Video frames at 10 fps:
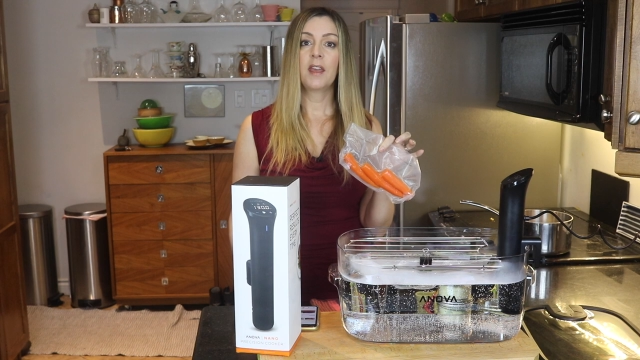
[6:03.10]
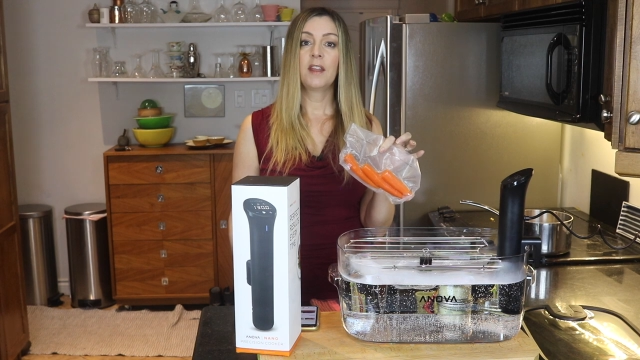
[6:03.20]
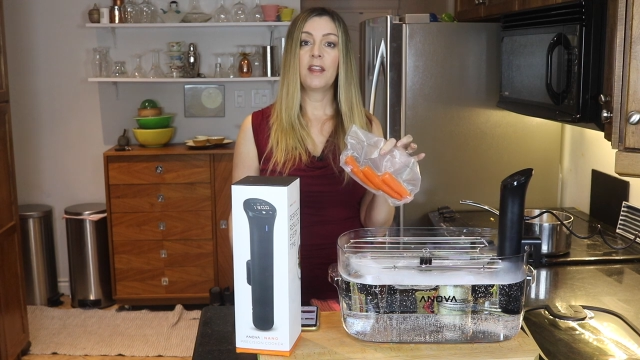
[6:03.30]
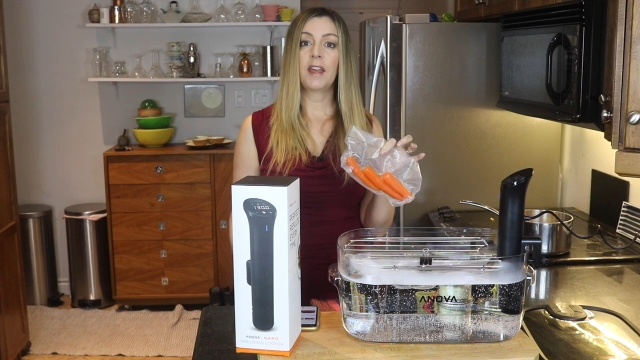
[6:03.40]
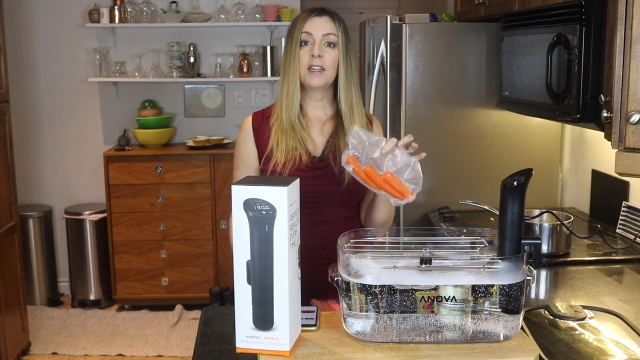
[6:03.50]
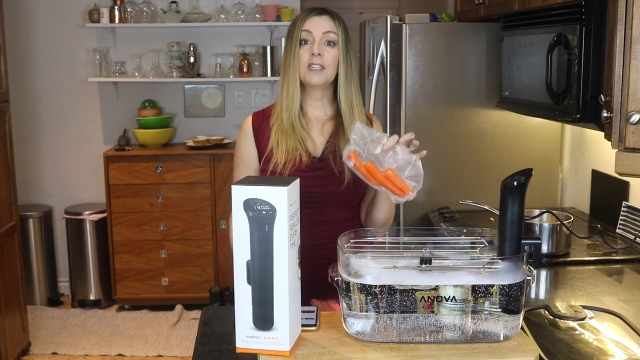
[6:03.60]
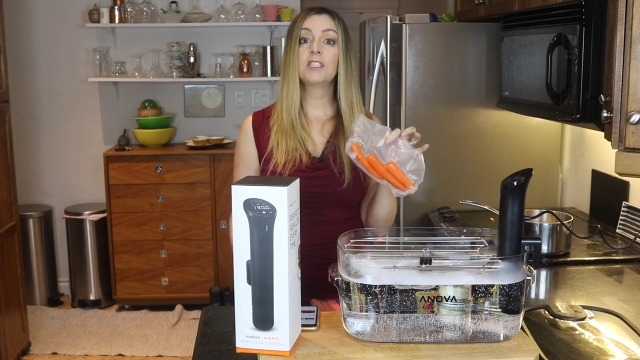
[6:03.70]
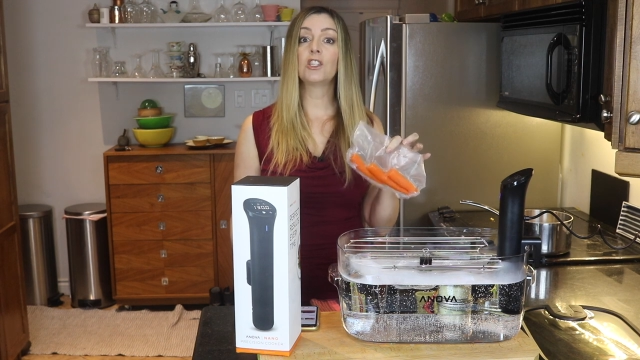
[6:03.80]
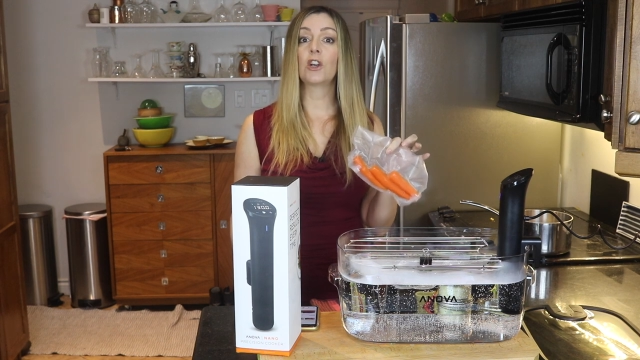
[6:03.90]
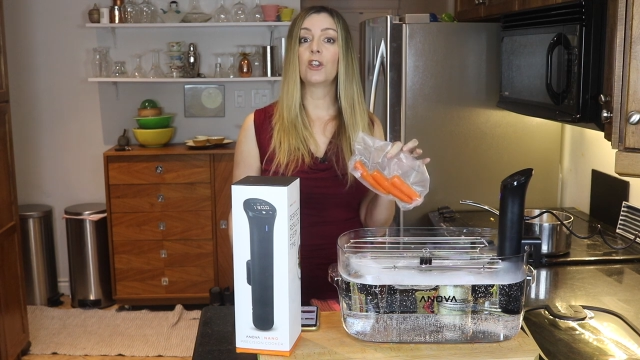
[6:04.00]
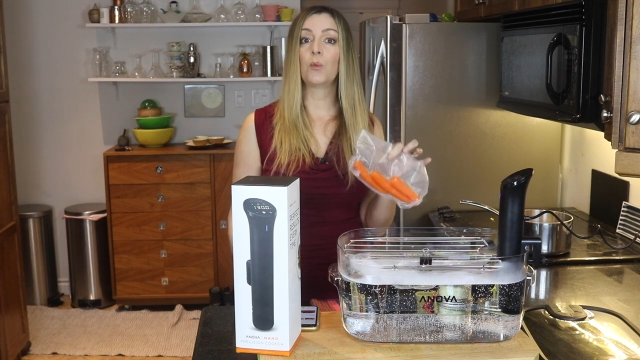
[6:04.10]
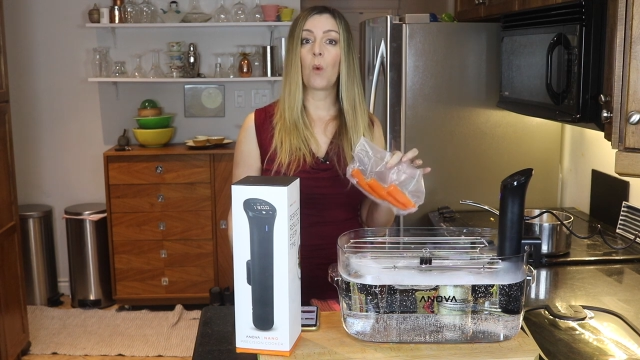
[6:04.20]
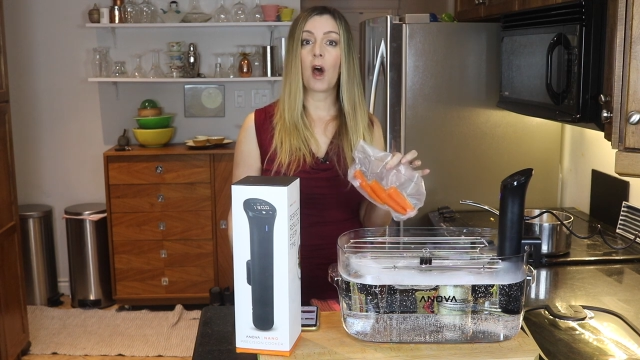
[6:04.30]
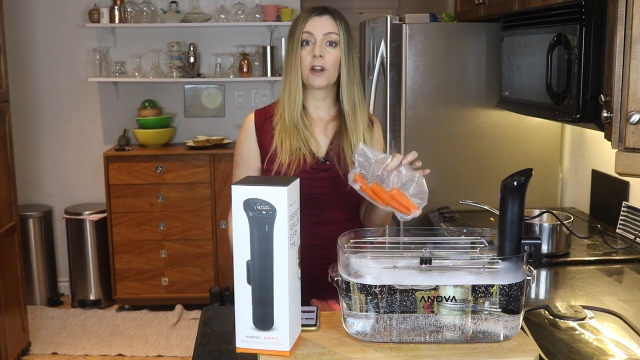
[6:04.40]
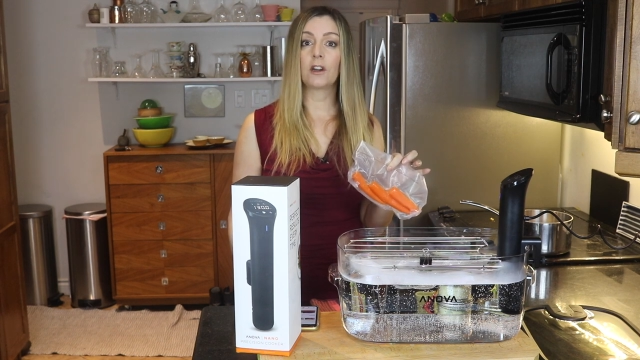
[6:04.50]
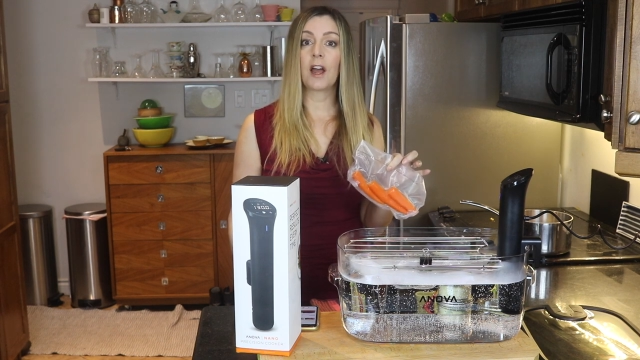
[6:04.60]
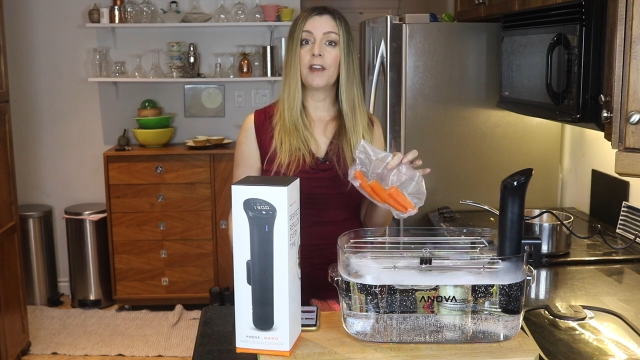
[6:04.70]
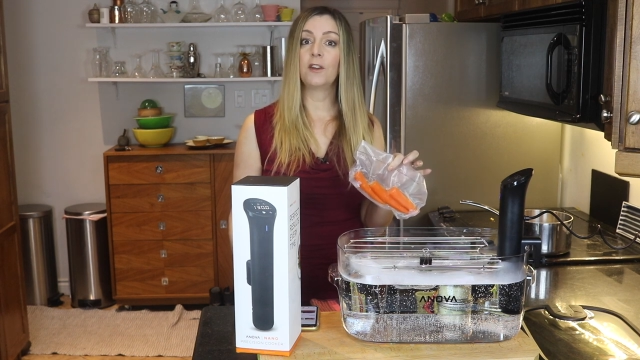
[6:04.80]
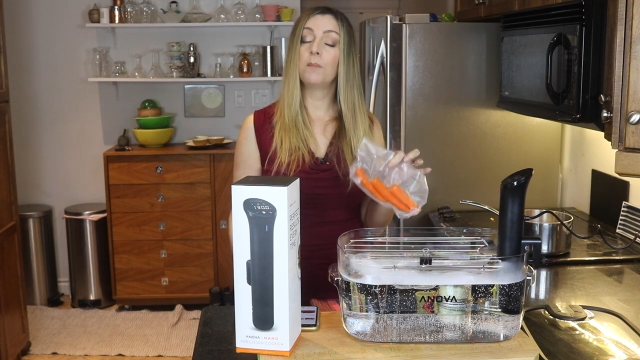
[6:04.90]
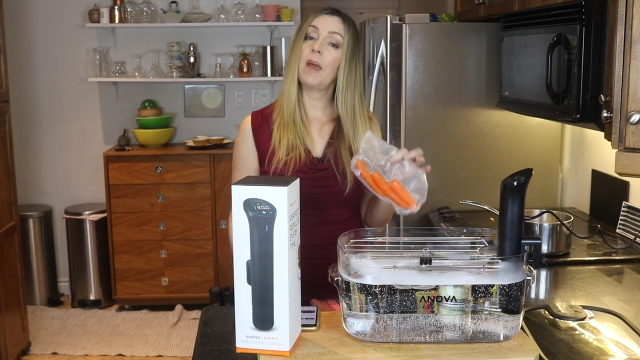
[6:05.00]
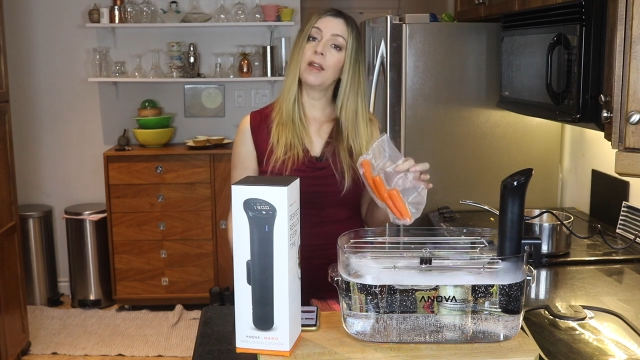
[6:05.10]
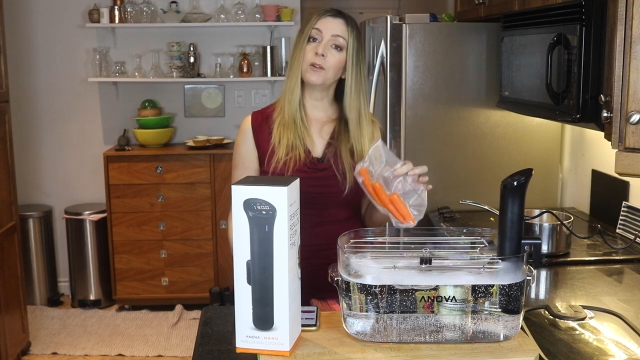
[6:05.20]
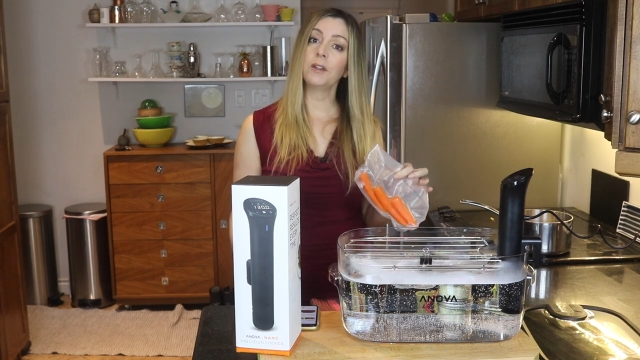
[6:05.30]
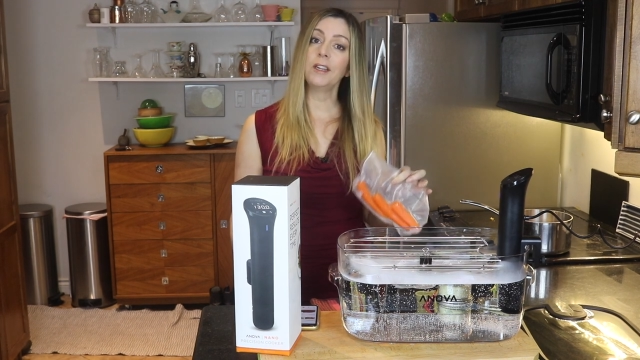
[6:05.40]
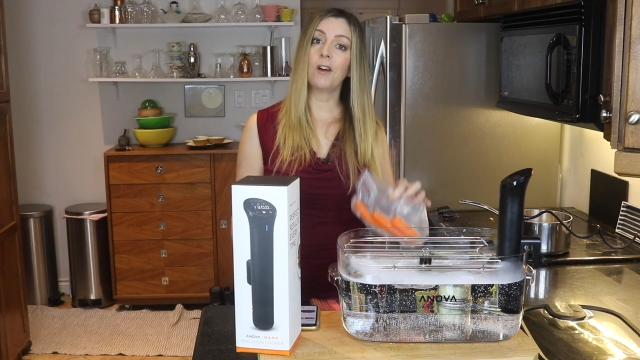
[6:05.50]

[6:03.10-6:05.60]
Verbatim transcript: Then start your water, either manually